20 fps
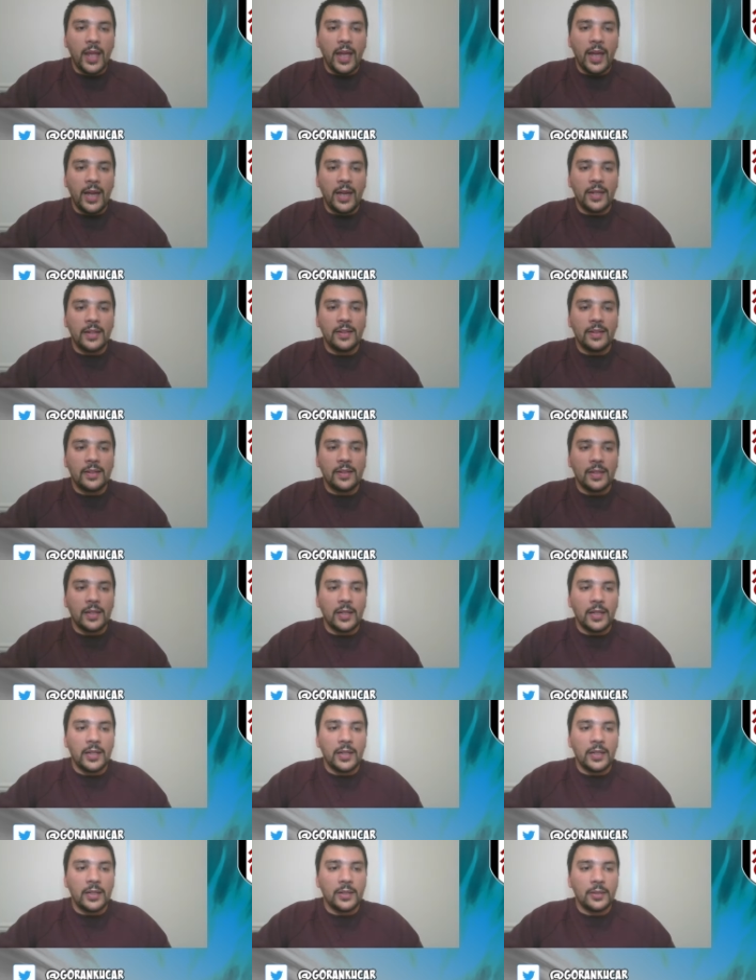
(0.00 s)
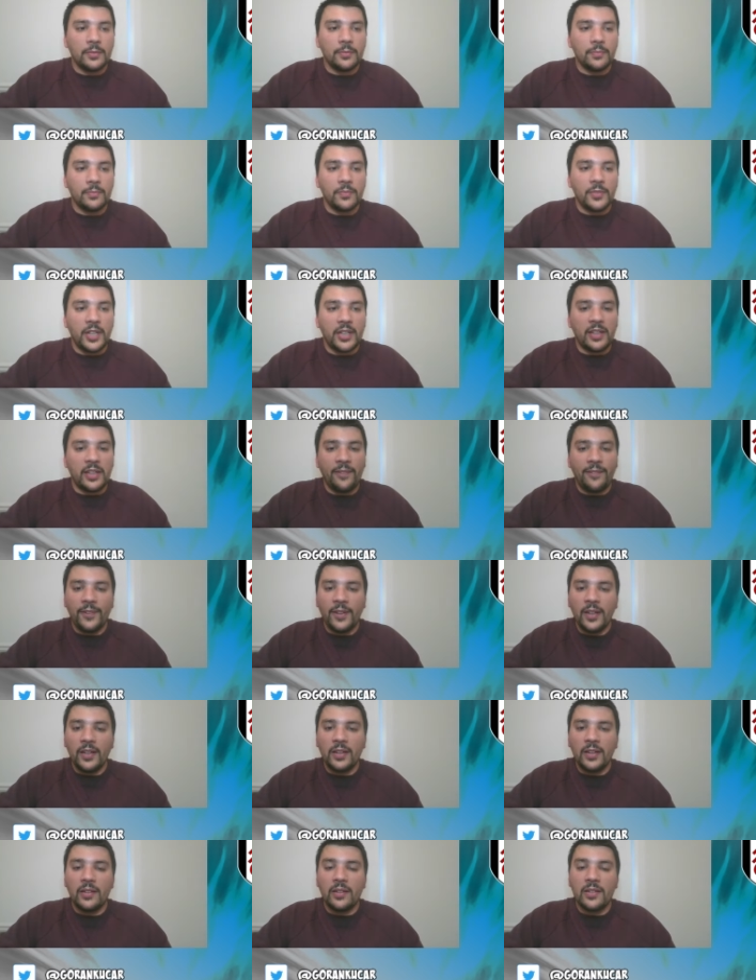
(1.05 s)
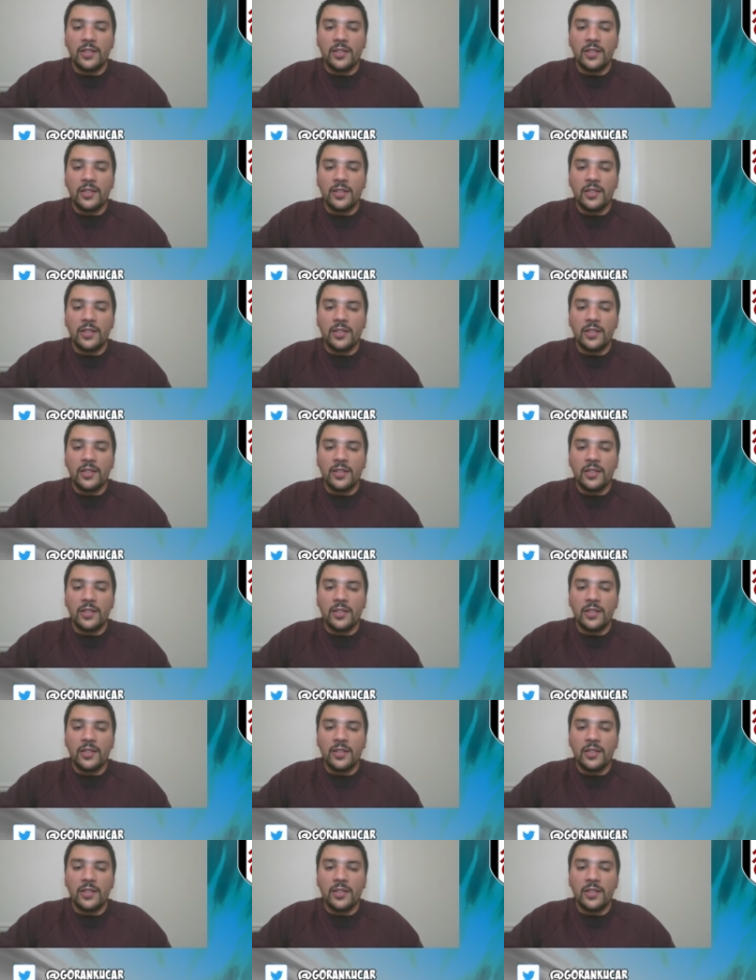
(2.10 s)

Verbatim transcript: and uh, they definitely